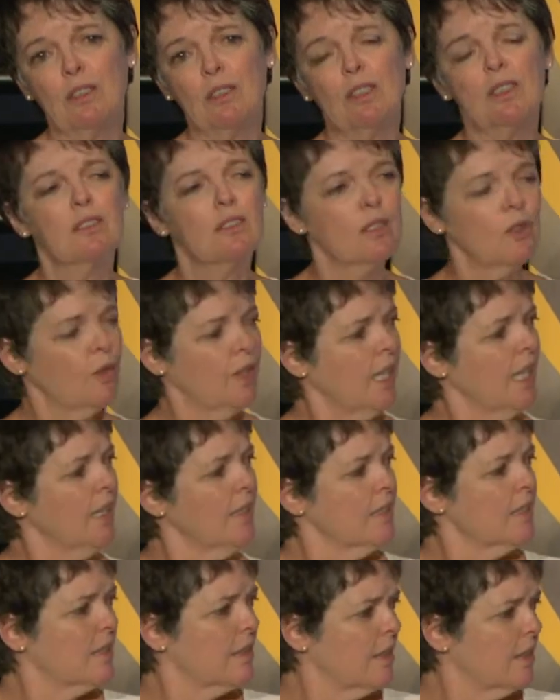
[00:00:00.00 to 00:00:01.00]
And so
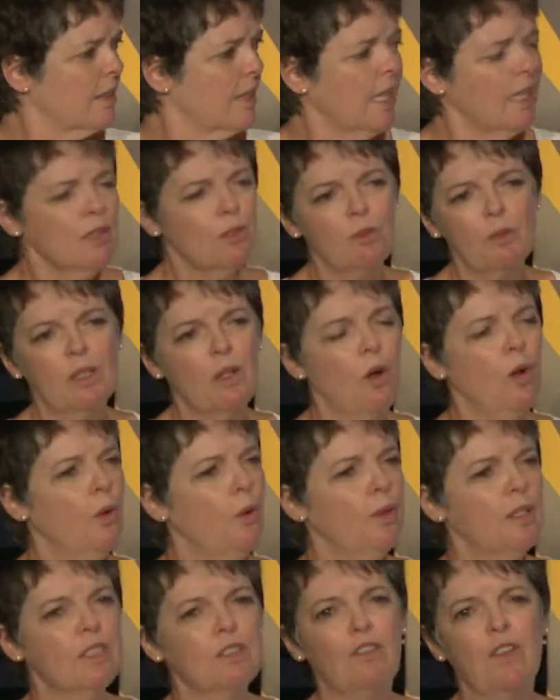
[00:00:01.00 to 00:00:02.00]
that's, that's what
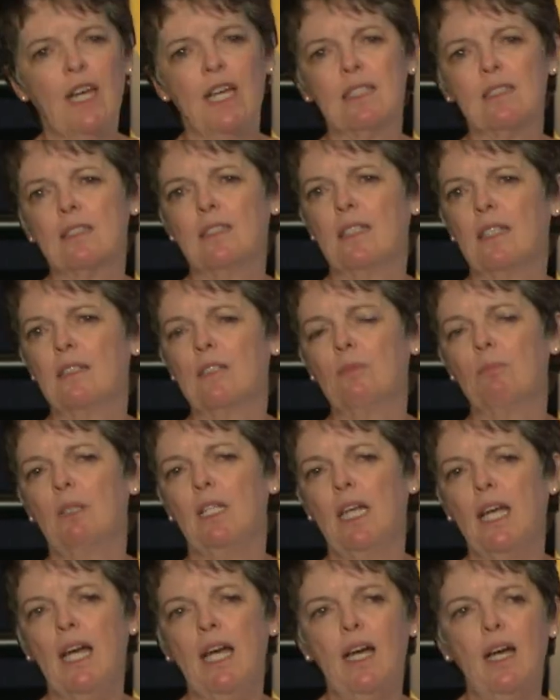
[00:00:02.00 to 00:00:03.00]
always fascinates
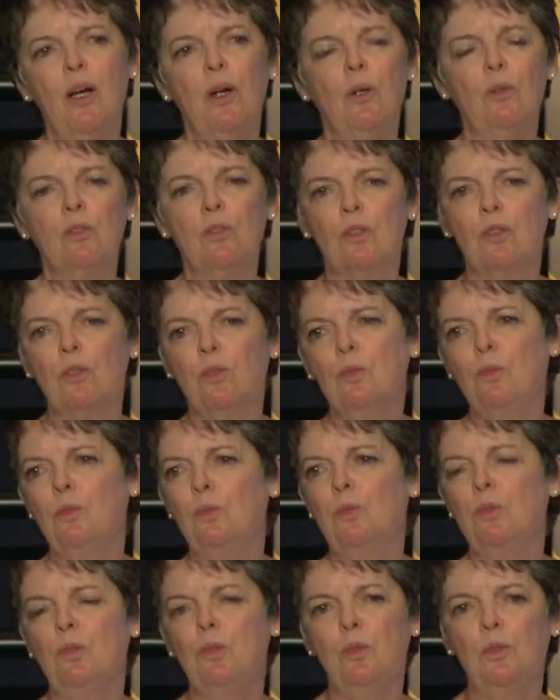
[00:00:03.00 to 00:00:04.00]
me, how
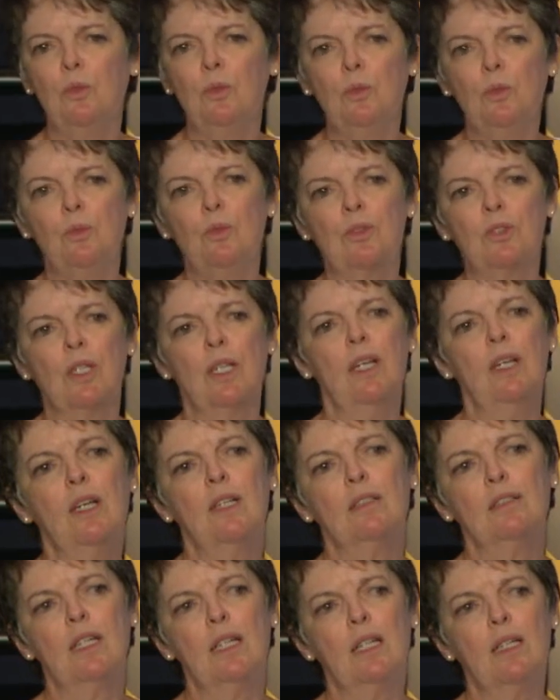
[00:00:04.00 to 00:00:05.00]
to use
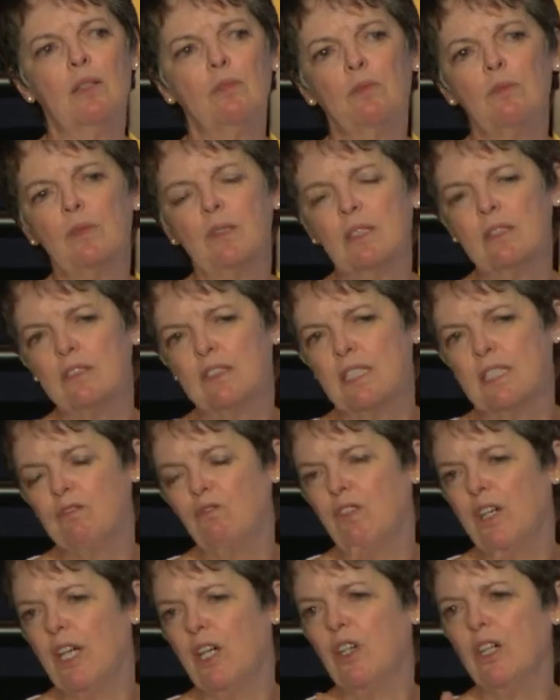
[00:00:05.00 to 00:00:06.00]
um,
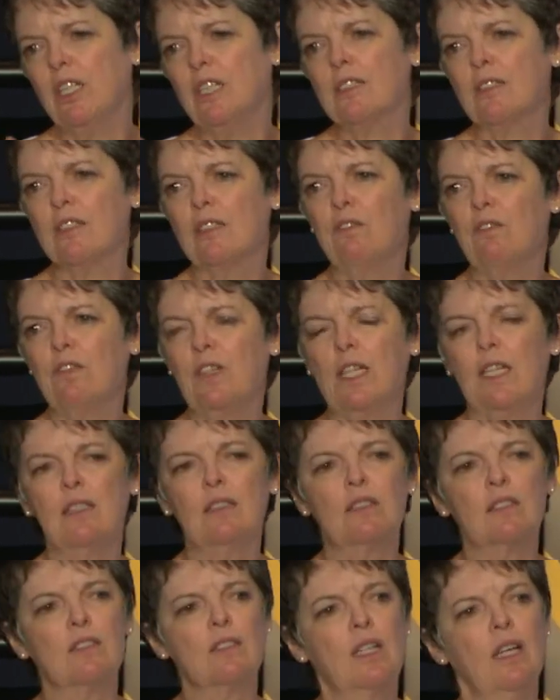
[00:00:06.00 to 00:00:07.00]
various
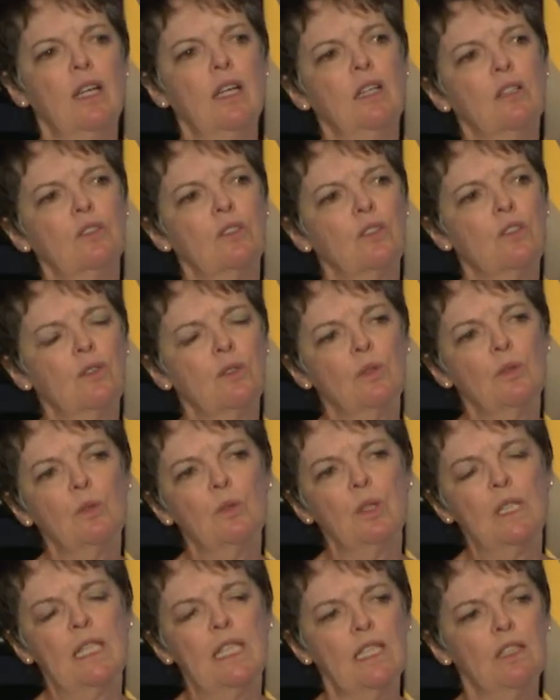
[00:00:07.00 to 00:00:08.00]
events
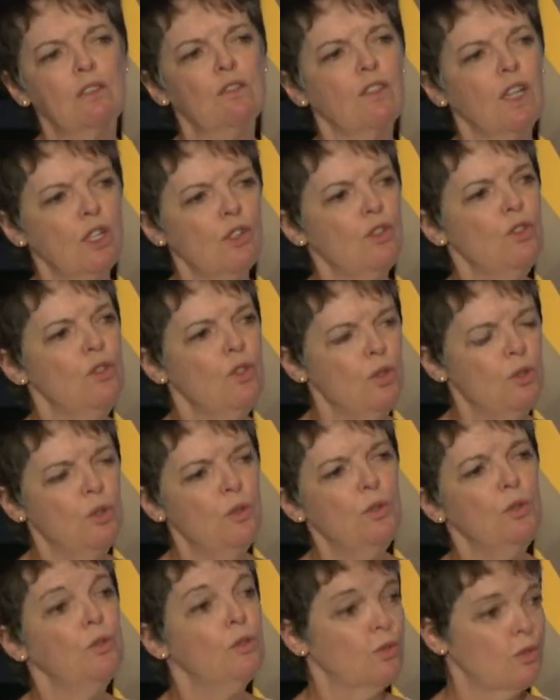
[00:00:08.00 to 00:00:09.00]
to give a
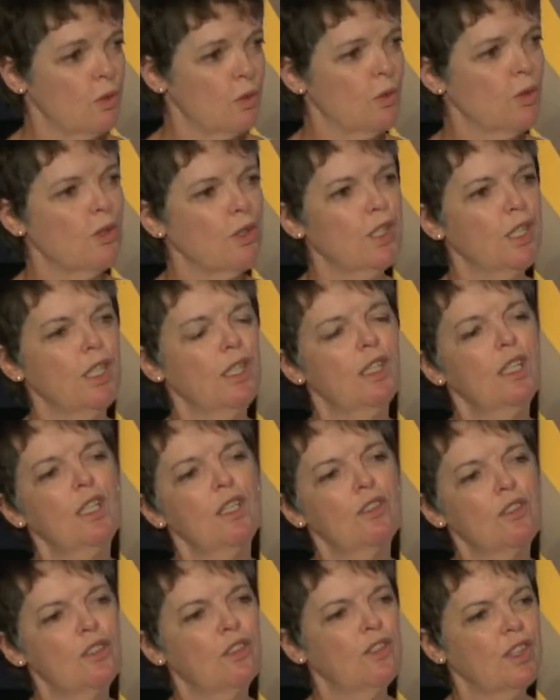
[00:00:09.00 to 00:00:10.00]
new story
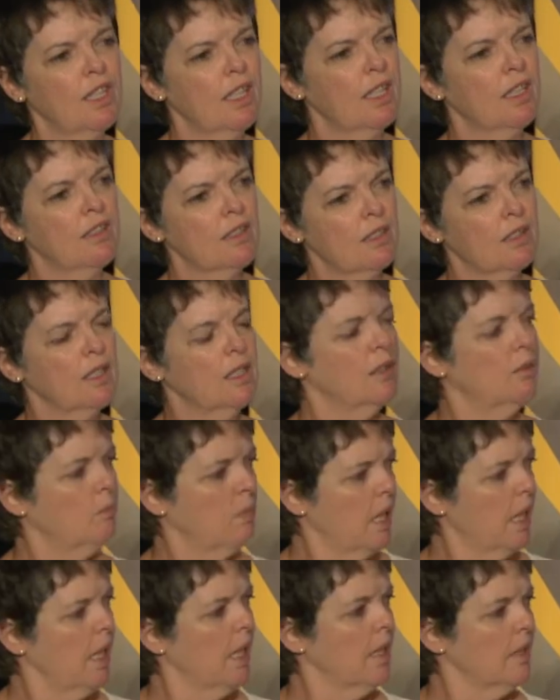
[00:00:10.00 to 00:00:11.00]
to things in the
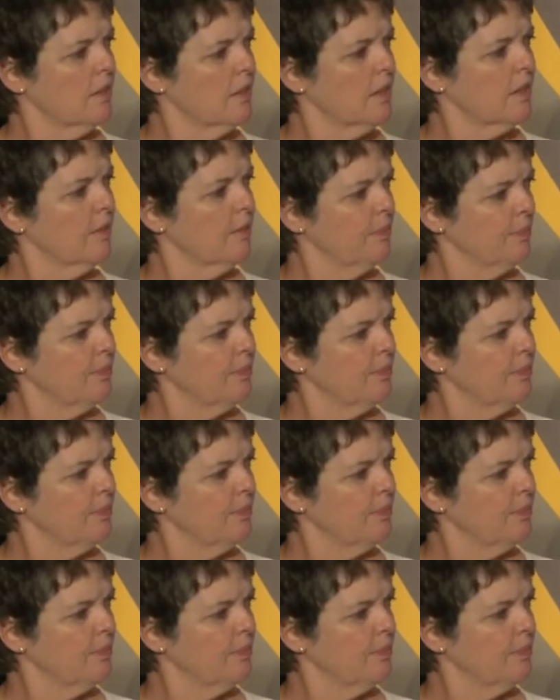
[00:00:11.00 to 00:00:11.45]
past. Hmm.